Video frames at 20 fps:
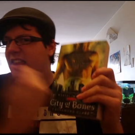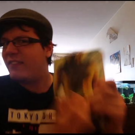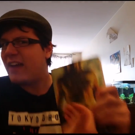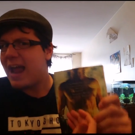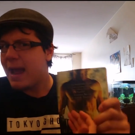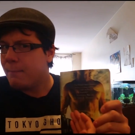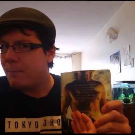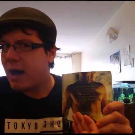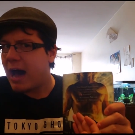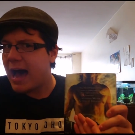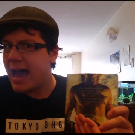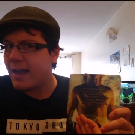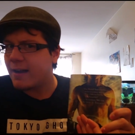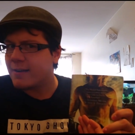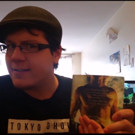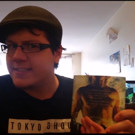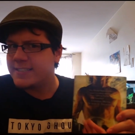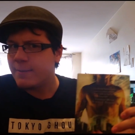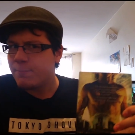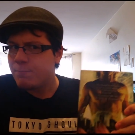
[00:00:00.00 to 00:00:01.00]
The
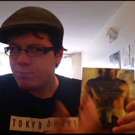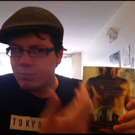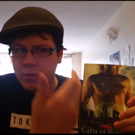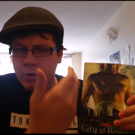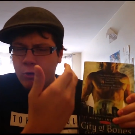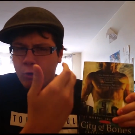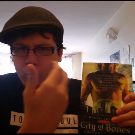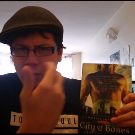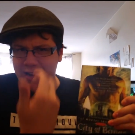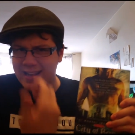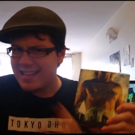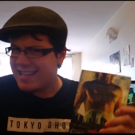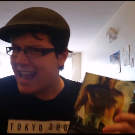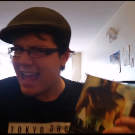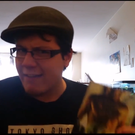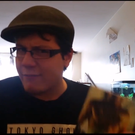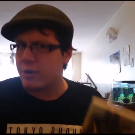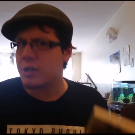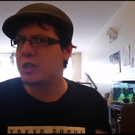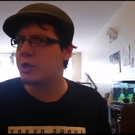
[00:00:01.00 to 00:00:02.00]
vampires would
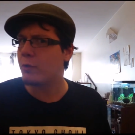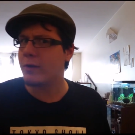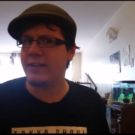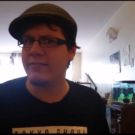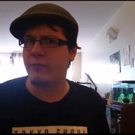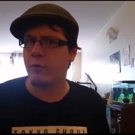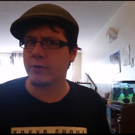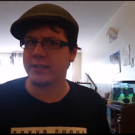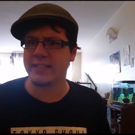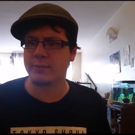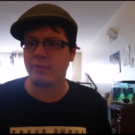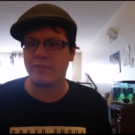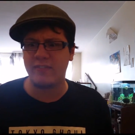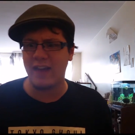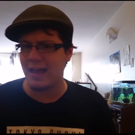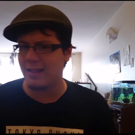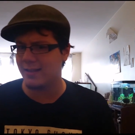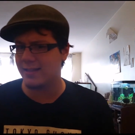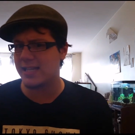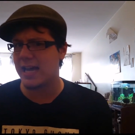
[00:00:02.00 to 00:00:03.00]
never join forces with
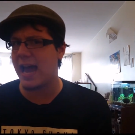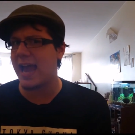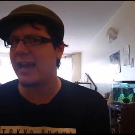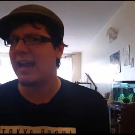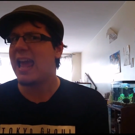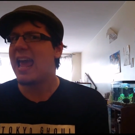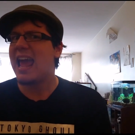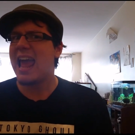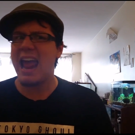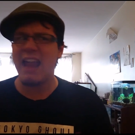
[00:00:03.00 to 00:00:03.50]
Valentine,